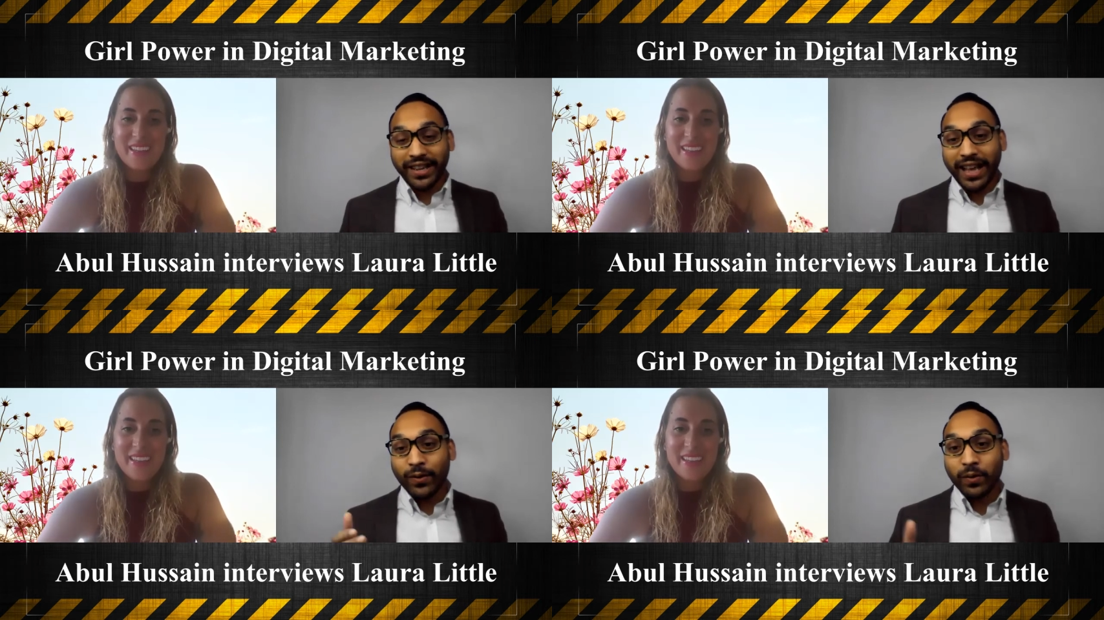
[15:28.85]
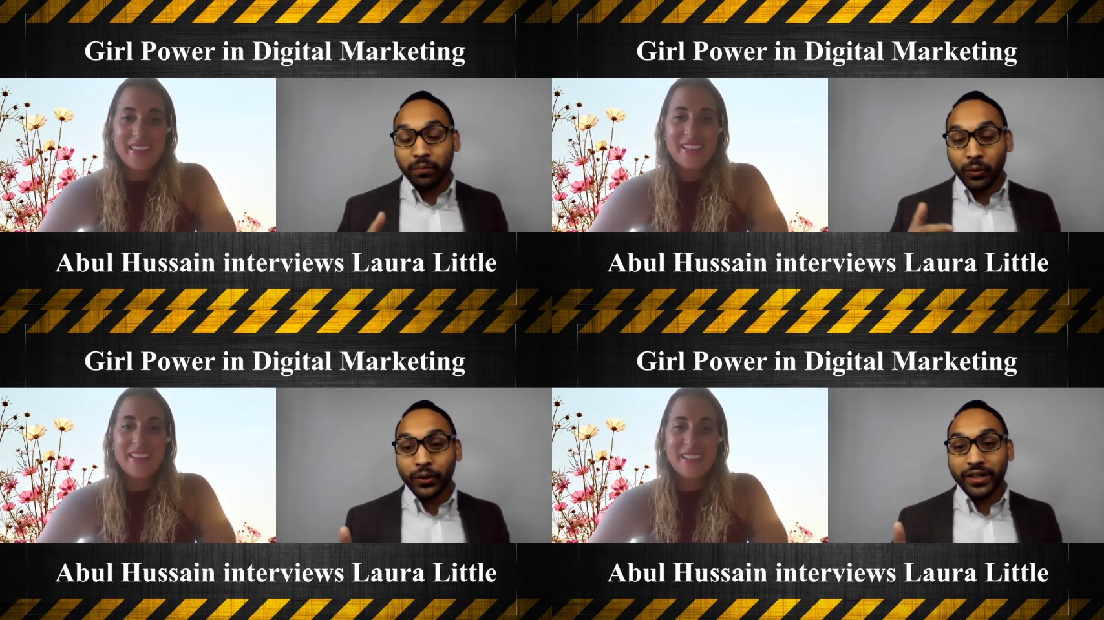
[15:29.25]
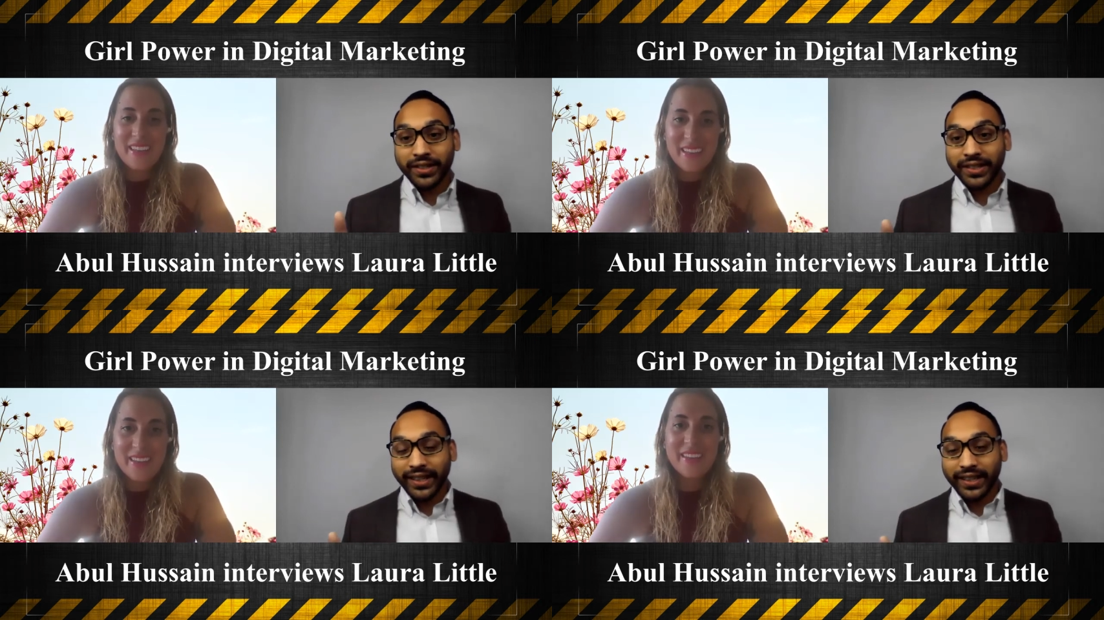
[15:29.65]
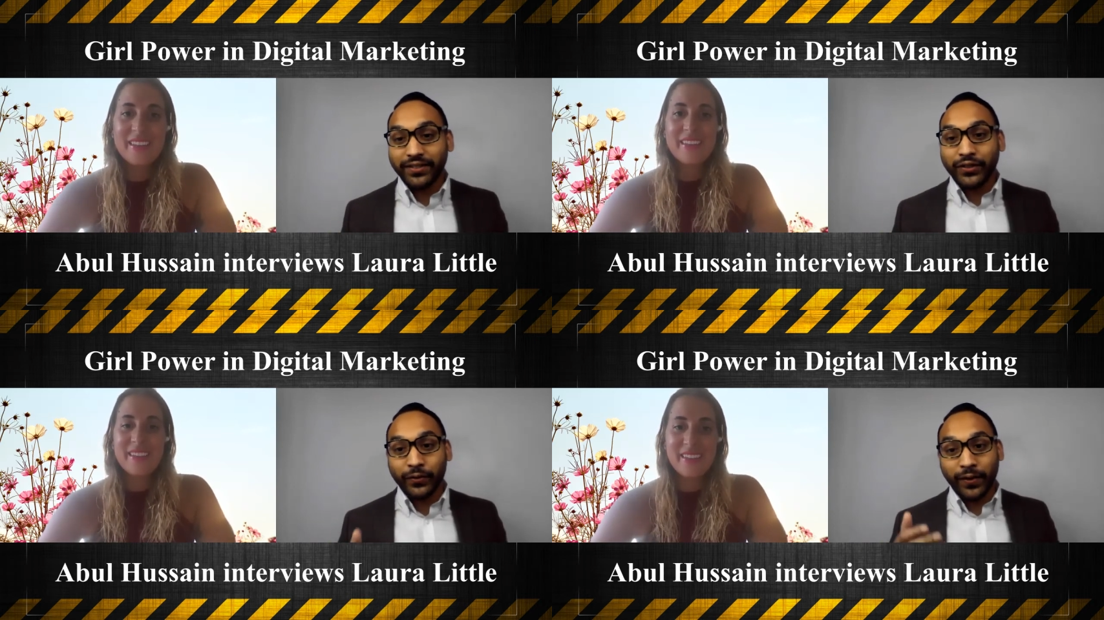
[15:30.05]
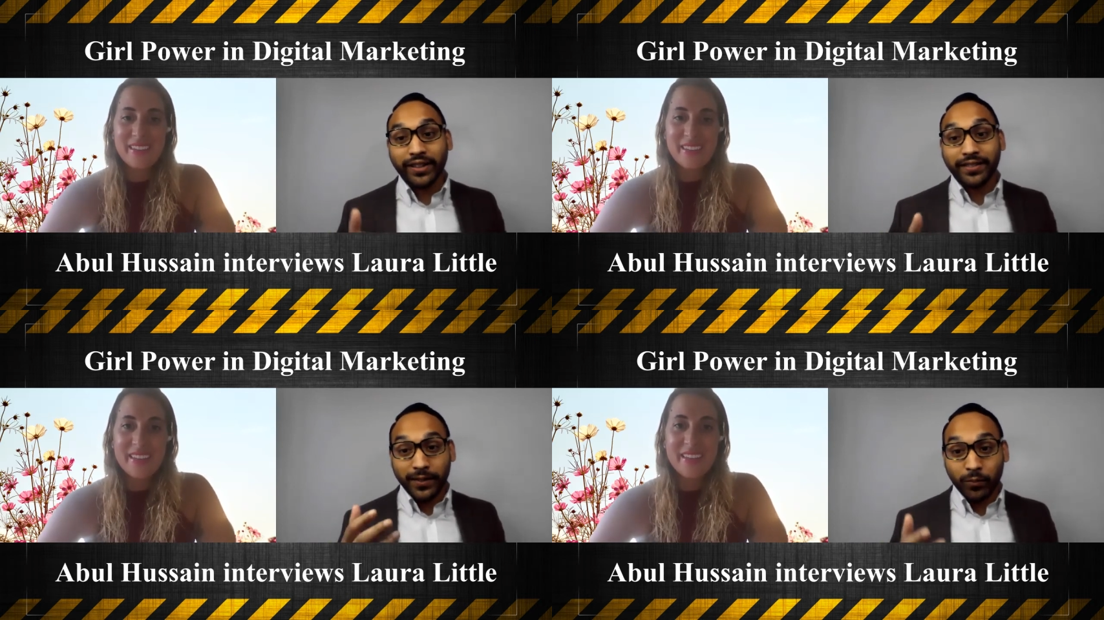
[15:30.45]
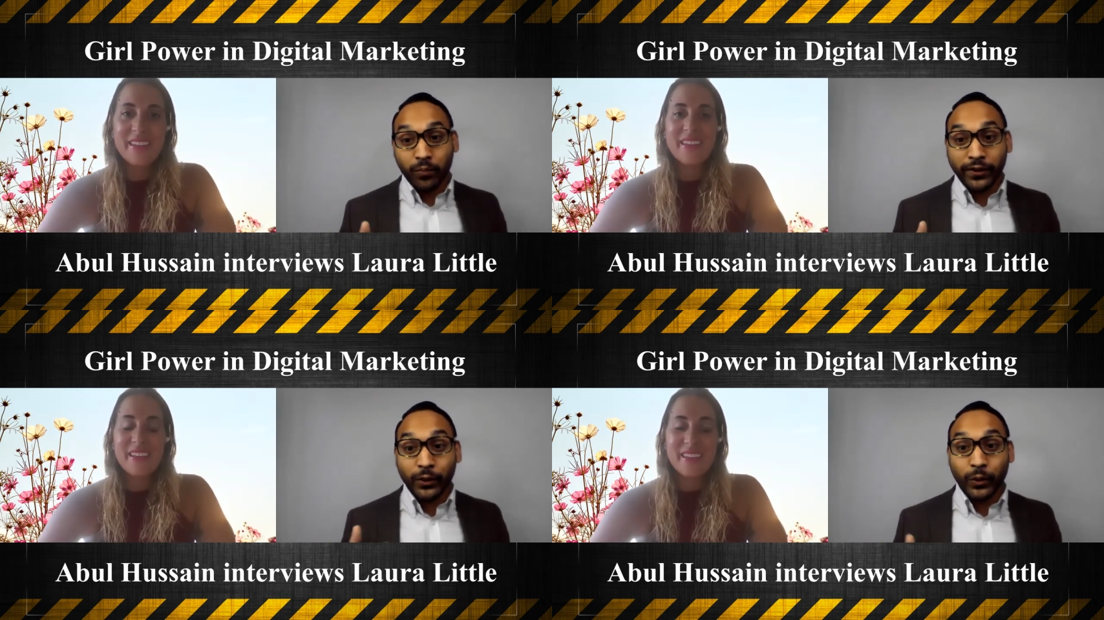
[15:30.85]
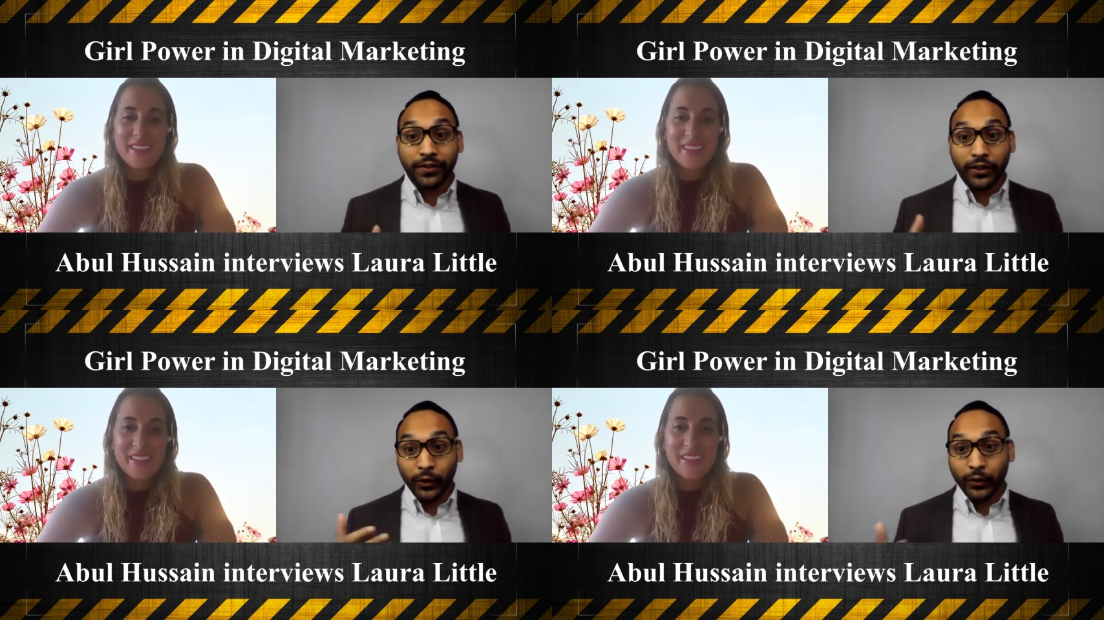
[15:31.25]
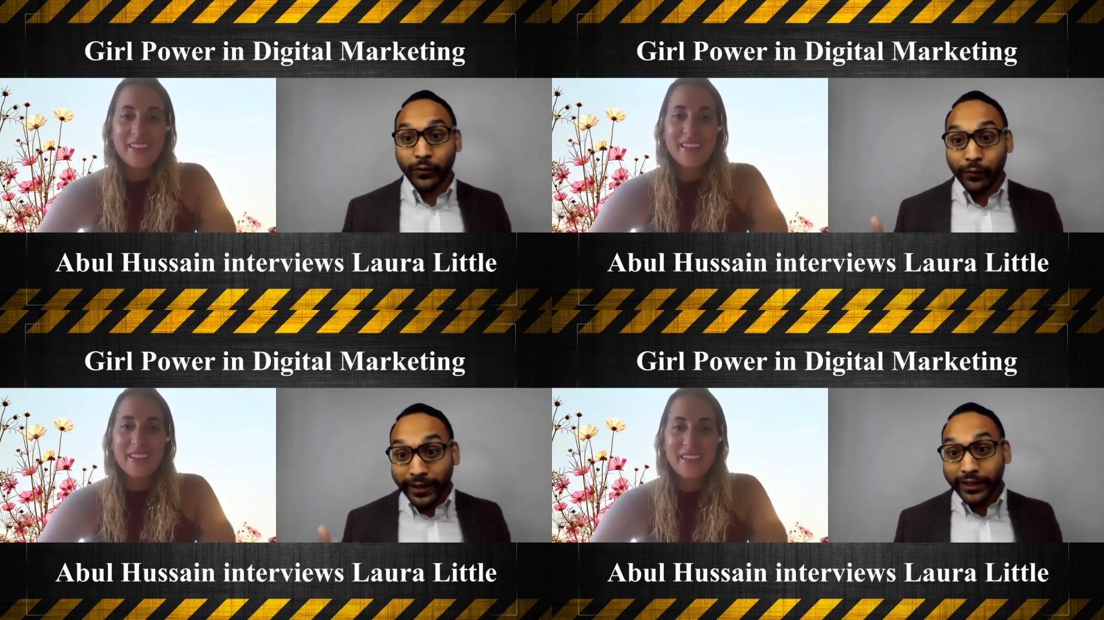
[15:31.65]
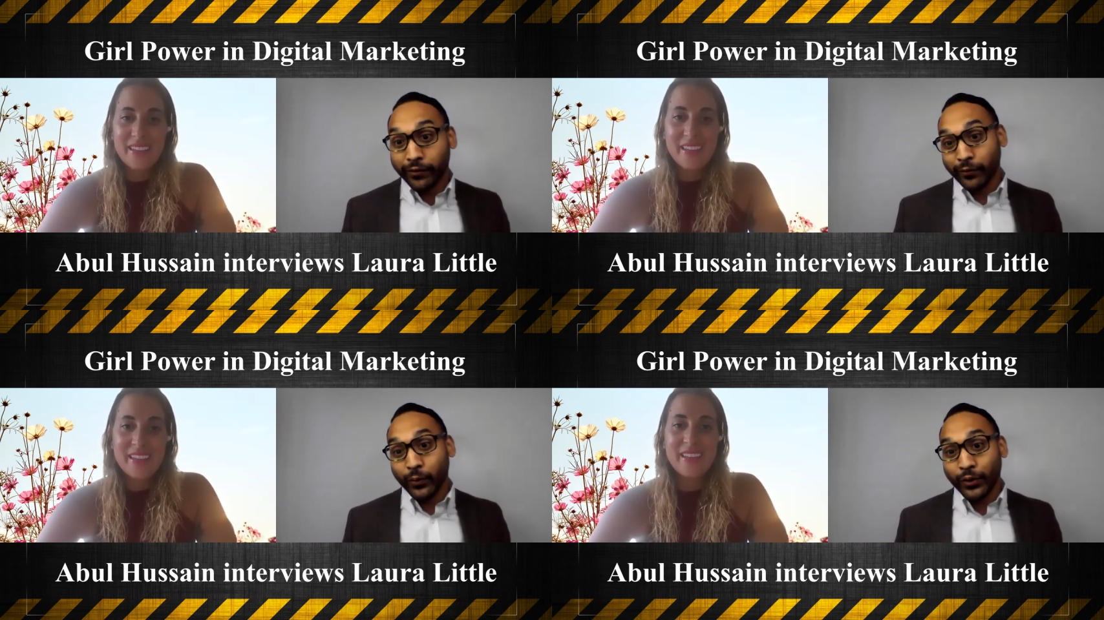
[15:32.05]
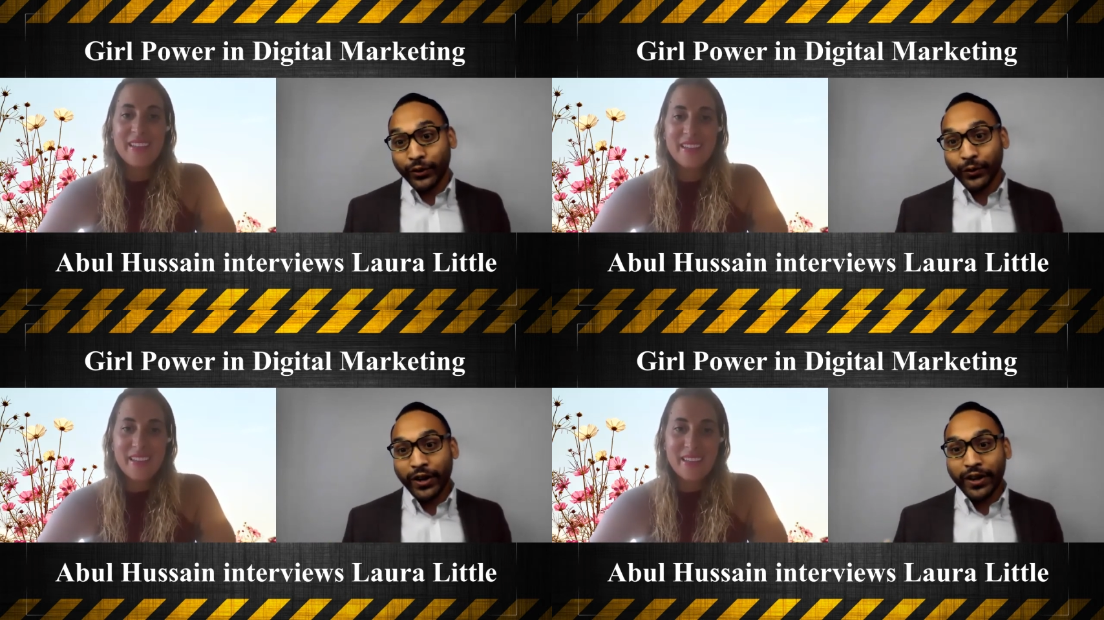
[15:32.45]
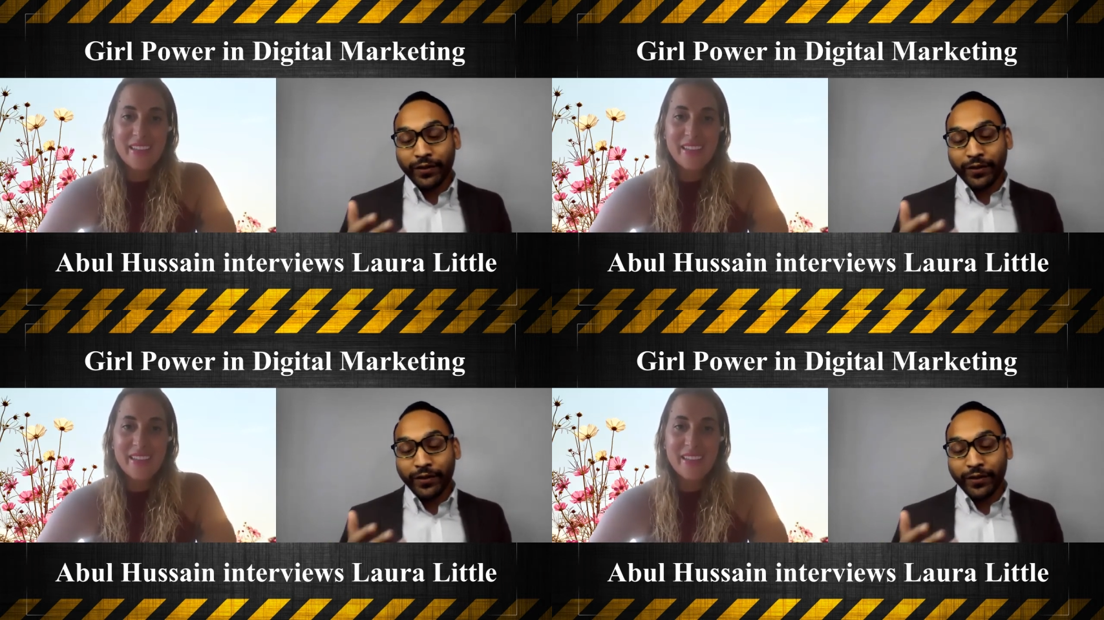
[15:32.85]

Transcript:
Speaker 1: and how important it is to find someone who is a good fit for you